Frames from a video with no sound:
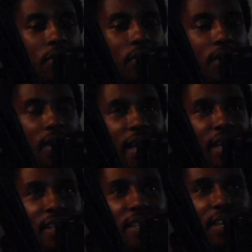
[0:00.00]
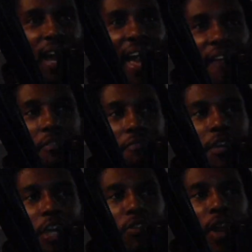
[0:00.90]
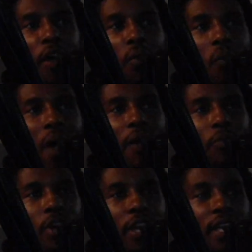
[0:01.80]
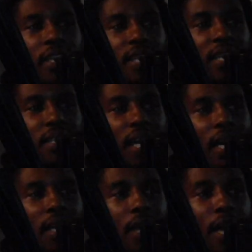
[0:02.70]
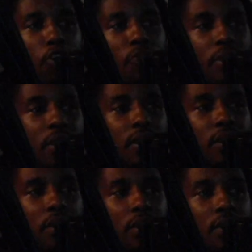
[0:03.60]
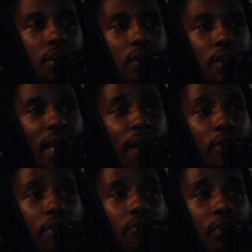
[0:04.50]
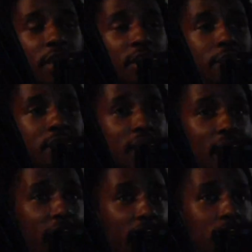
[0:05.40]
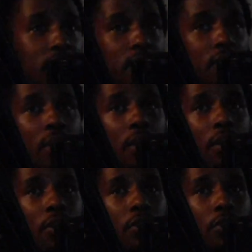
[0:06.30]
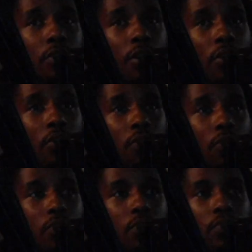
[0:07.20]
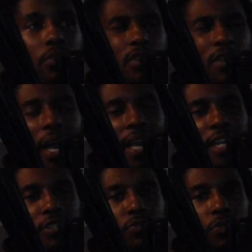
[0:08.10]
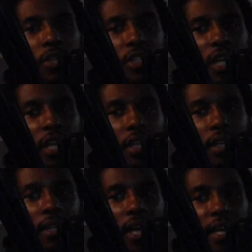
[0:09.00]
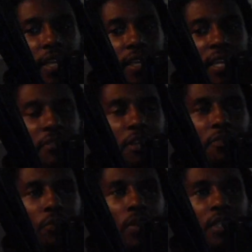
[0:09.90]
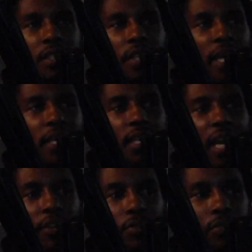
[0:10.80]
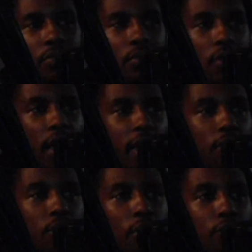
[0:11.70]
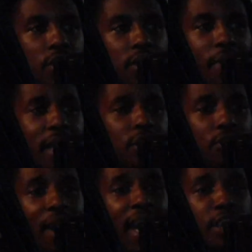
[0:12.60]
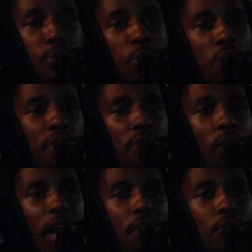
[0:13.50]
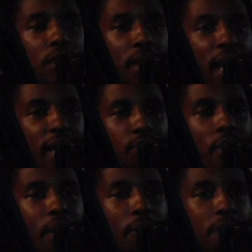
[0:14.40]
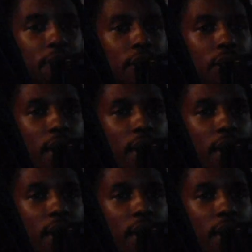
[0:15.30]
like, I have to figure out what it is that's not allowing relationships to last. And I guess you want to say, like, even if it wasn't like a title, like, just my interaction with women, why it wouldn't last, why I would feel